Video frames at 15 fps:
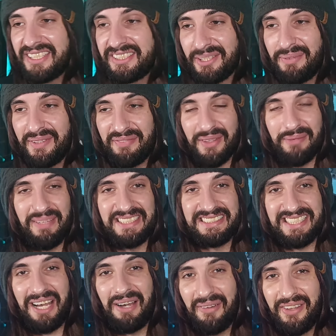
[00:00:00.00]
issue with them is
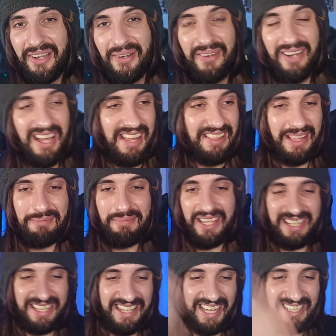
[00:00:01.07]
now, though, they
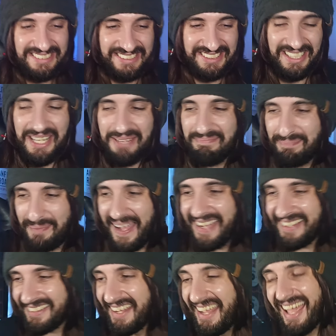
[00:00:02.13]
make Genshin
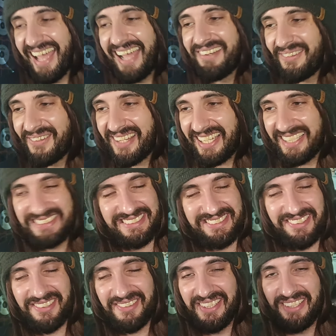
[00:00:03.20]
Impact and Honkai
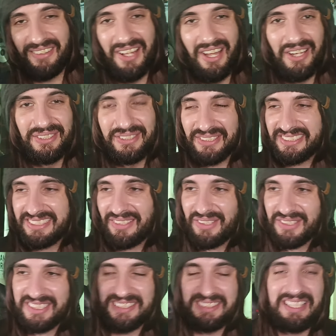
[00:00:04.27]
Star Rail just
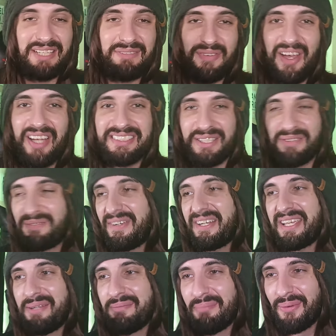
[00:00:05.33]
look stiff as a
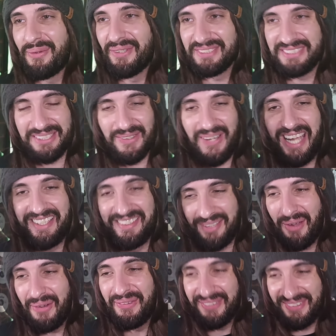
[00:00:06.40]
freaking board, so I
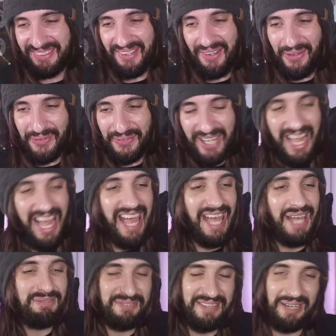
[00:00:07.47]
don't know
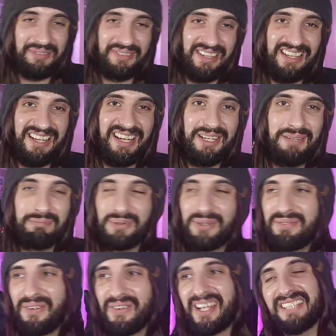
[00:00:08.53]
if down the line,
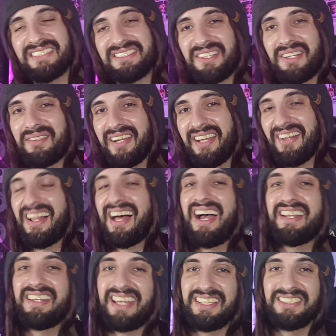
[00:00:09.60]
both Honkai Star Rail
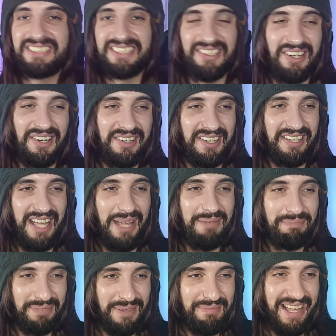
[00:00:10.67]
and Genshin are going to
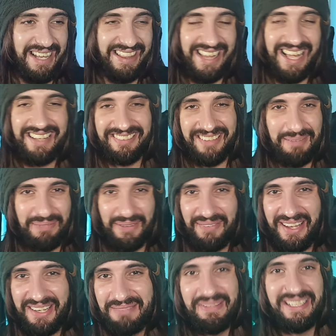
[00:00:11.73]
implement that type of
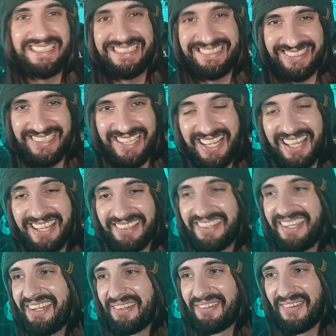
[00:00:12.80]
animation
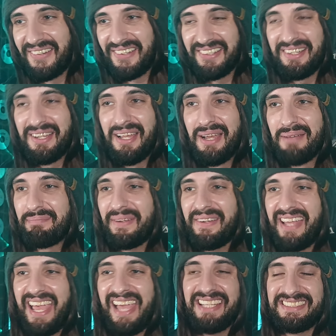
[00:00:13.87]
later on,
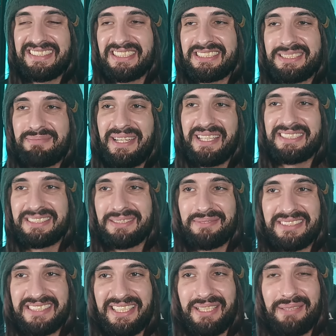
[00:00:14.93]
but it just makes them
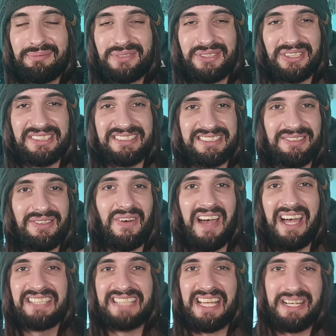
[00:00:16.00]
seem just not
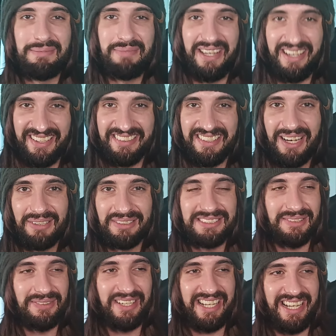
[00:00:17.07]
as animated now,
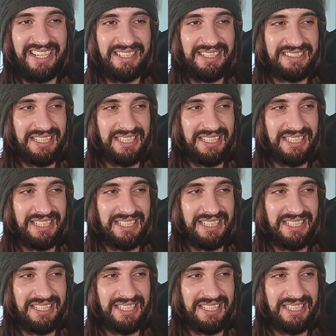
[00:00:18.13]
so it kind of